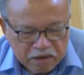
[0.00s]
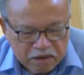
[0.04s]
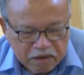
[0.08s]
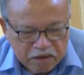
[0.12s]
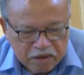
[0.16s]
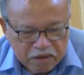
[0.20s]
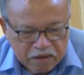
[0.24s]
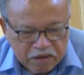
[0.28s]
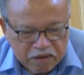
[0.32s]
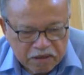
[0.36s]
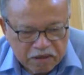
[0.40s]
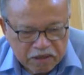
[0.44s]

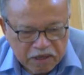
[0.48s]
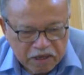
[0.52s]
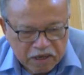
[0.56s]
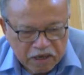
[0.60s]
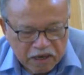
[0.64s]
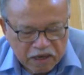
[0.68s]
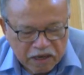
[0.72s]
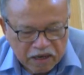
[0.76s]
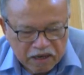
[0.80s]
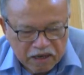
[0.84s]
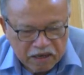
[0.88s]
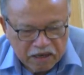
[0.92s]
they
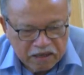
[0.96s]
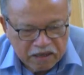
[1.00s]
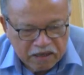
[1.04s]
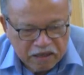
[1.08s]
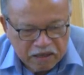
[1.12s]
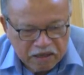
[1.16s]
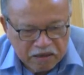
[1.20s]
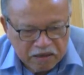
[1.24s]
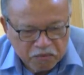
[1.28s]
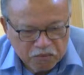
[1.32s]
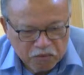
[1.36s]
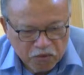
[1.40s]
are
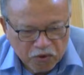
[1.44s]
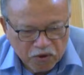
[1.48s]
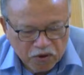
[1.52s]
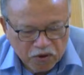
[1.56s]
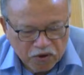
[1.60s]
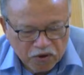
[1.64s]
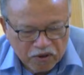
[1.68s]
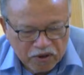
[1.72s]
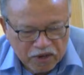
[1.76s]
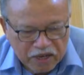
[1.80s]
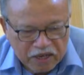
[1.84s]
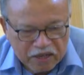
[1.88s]
more
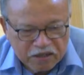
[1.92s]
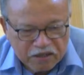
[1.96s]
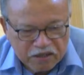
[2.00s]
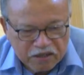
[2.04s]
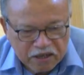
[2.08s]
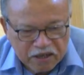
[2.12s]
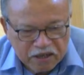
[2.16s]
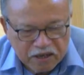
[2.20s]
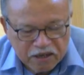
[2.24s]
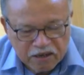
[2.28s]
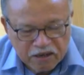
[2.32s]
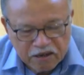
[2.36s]
or less
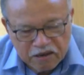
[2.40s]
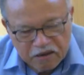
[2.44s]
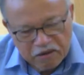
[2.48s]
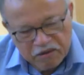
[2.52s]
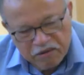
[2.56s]
uh,